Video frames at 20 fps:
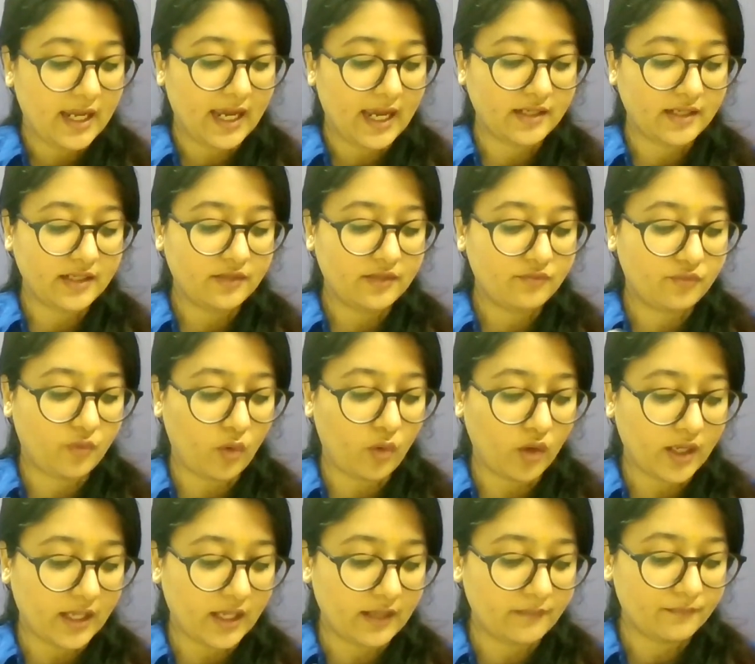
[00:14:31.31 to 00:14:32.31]
and
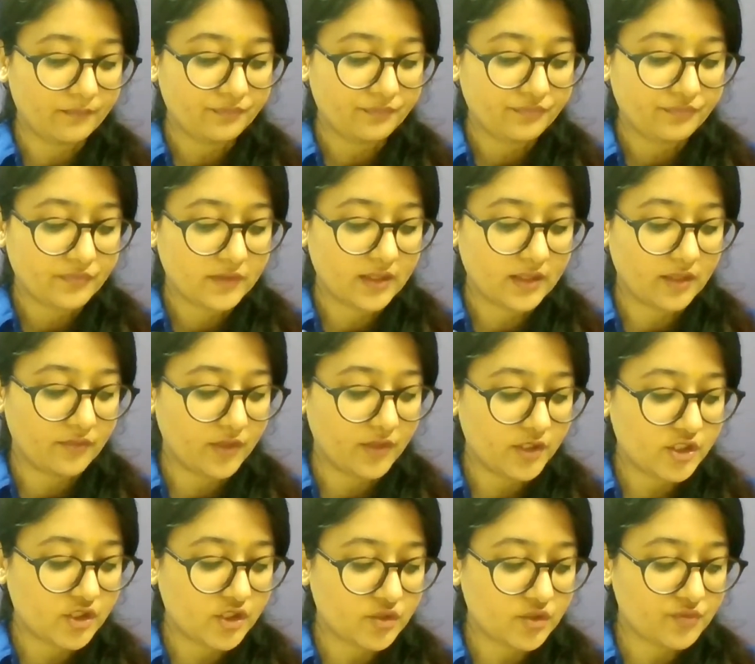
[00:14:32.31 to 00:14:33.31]
invoking the
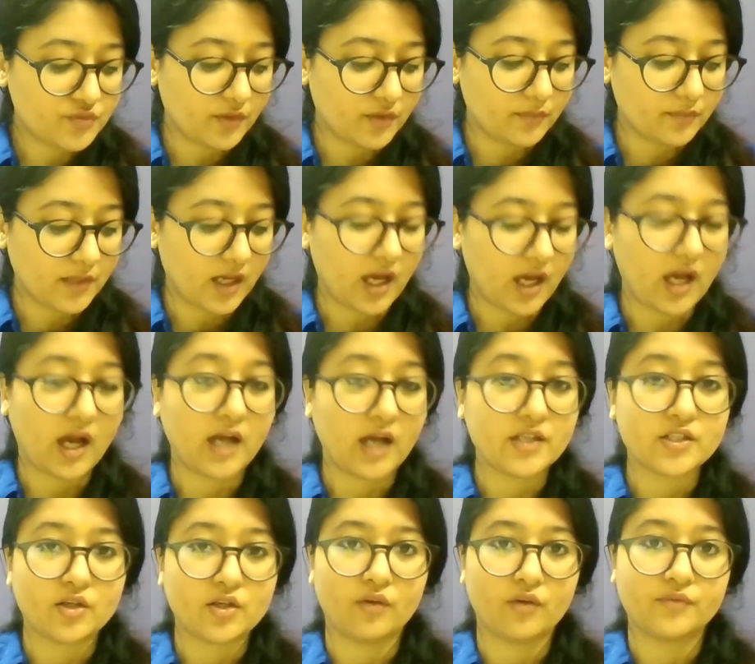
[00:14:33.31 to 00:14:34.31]
virtues from the
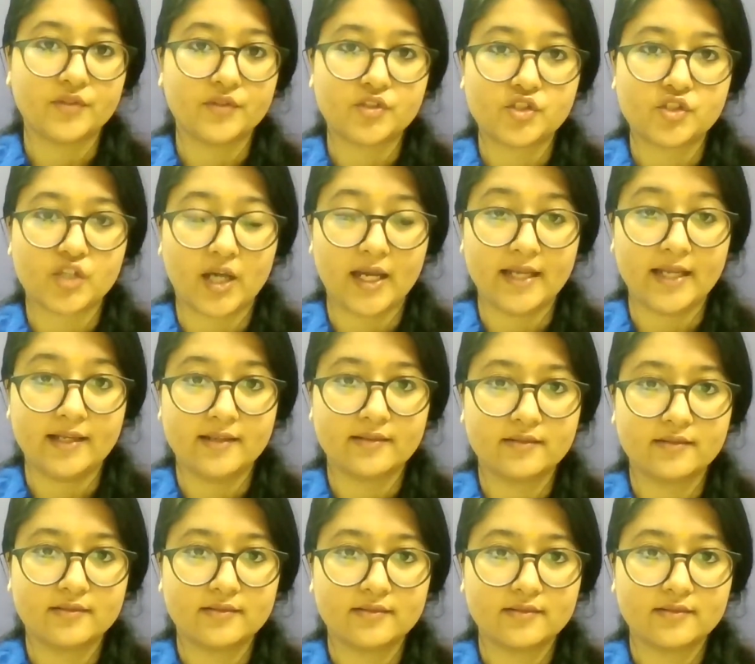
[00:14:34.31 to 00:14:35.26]
heart of the child.